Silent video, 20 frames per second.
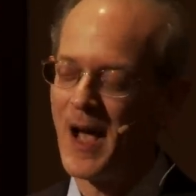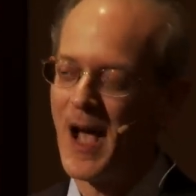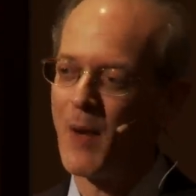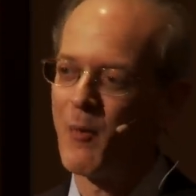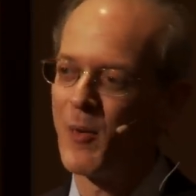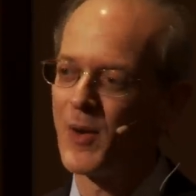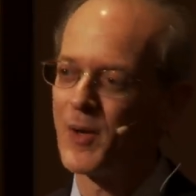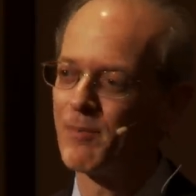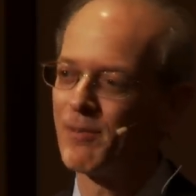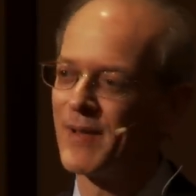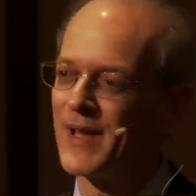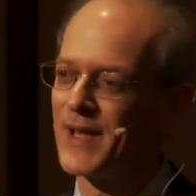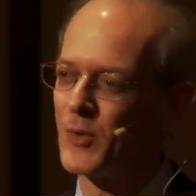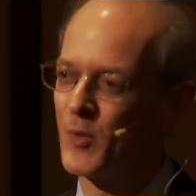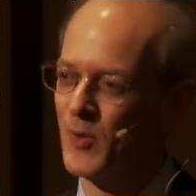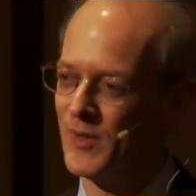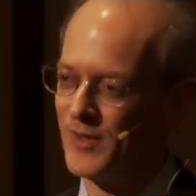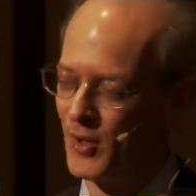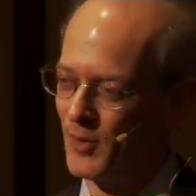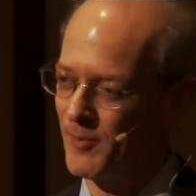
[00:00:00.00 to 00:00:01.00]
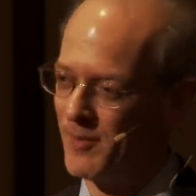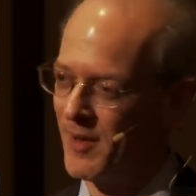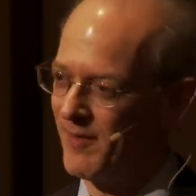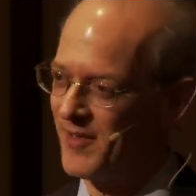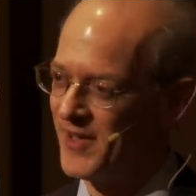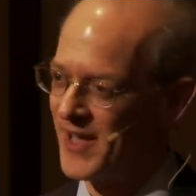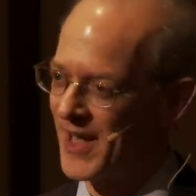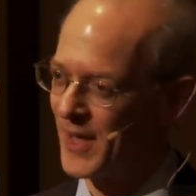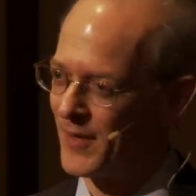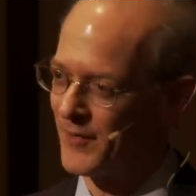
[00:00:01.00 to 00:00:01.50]
I want to play you a little bit of
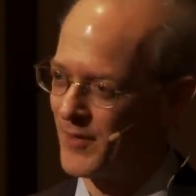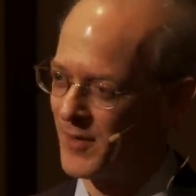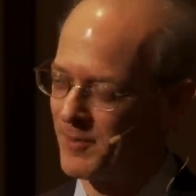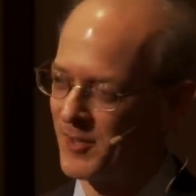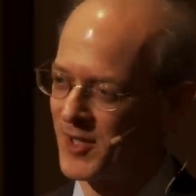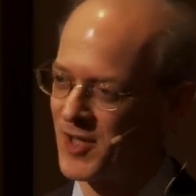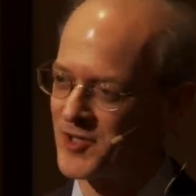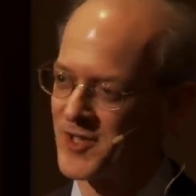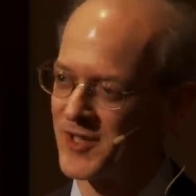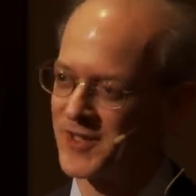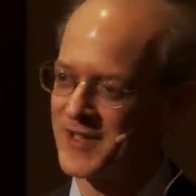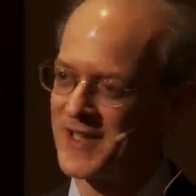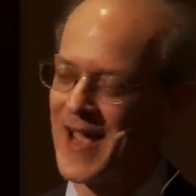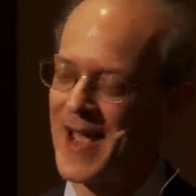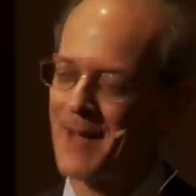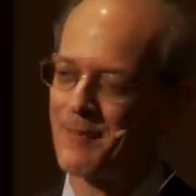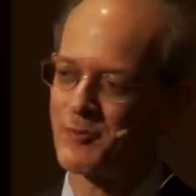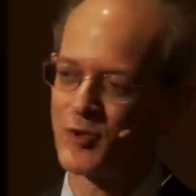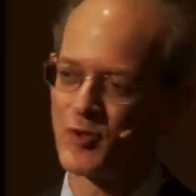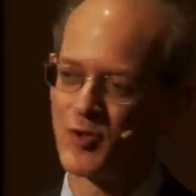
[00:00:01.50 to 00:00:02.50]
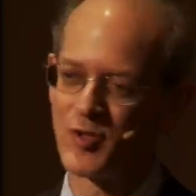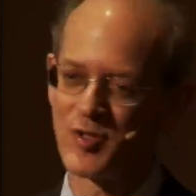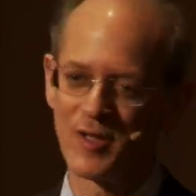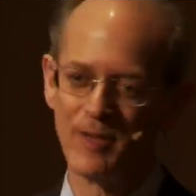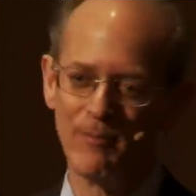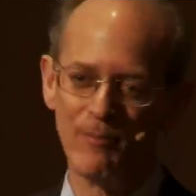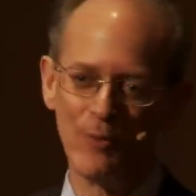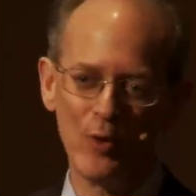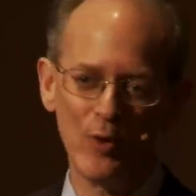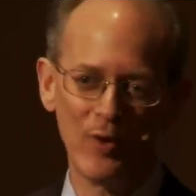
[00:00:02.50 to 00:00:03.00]
the end of it because it captures
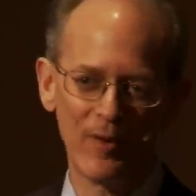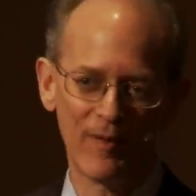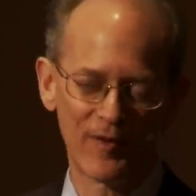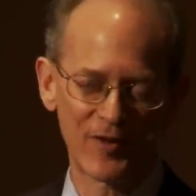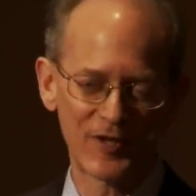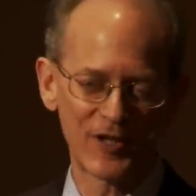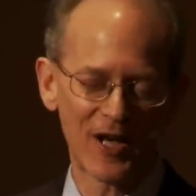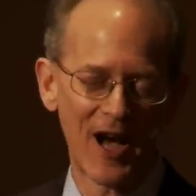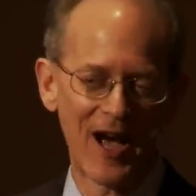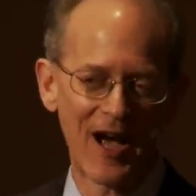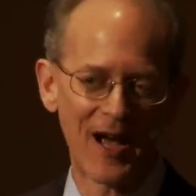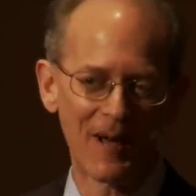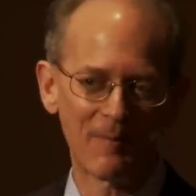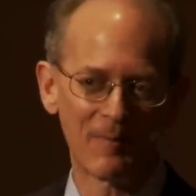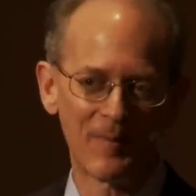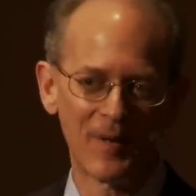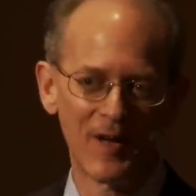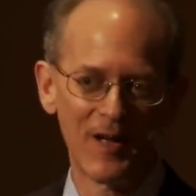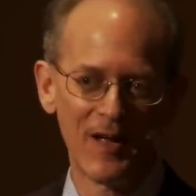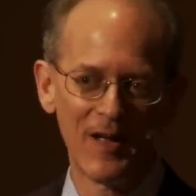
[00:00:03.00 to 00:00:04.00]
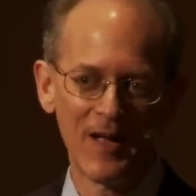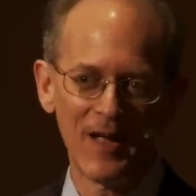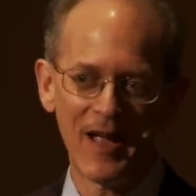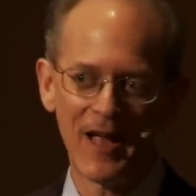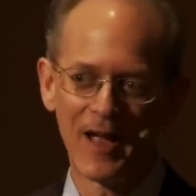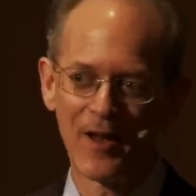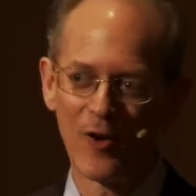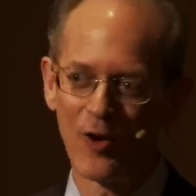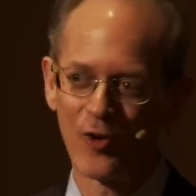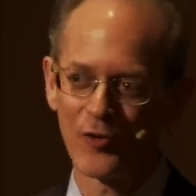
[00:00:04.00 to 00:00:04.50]
the mood of the time
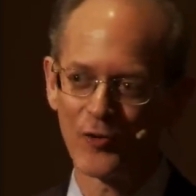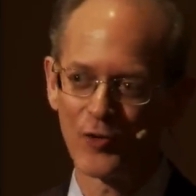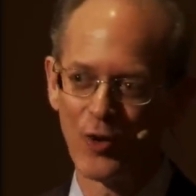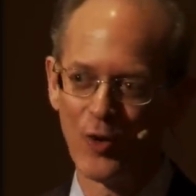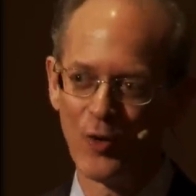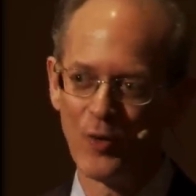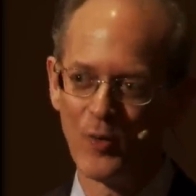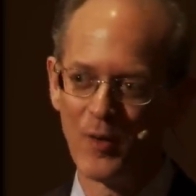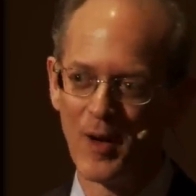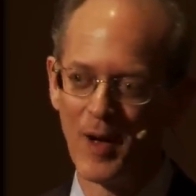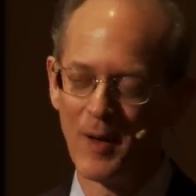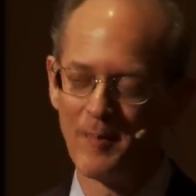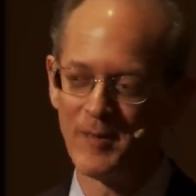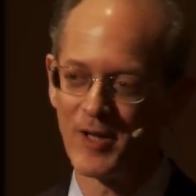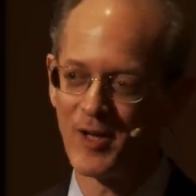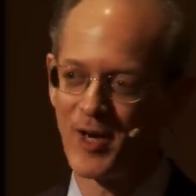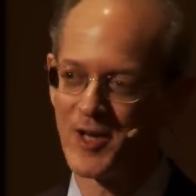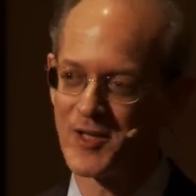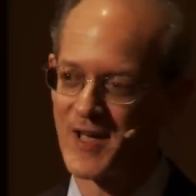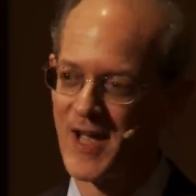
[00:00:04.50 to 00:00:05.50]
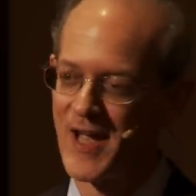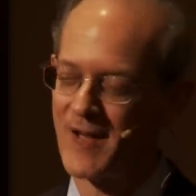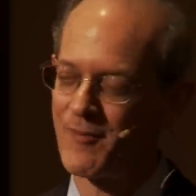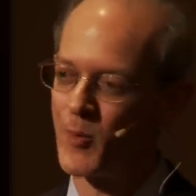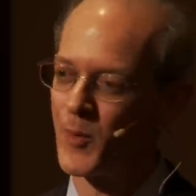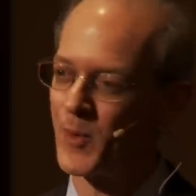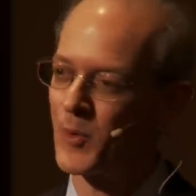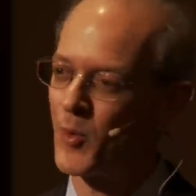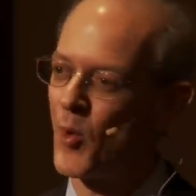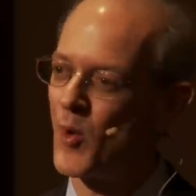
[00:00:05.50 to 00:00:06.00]
and also uh, because I have
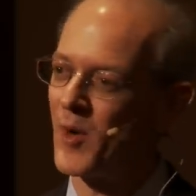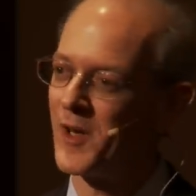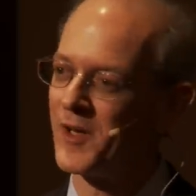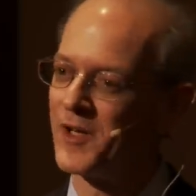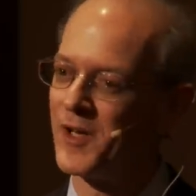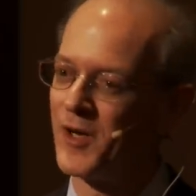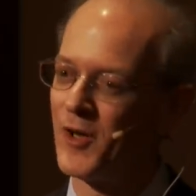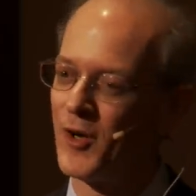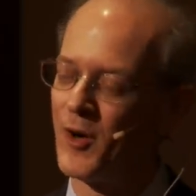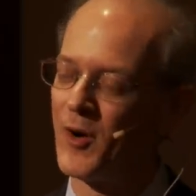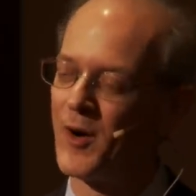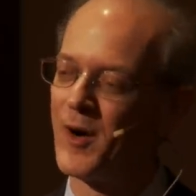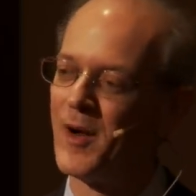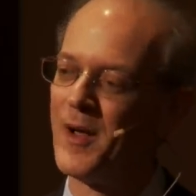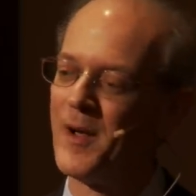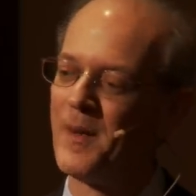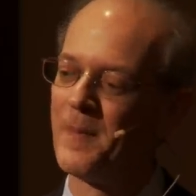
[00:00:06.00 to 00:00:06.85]
a recording here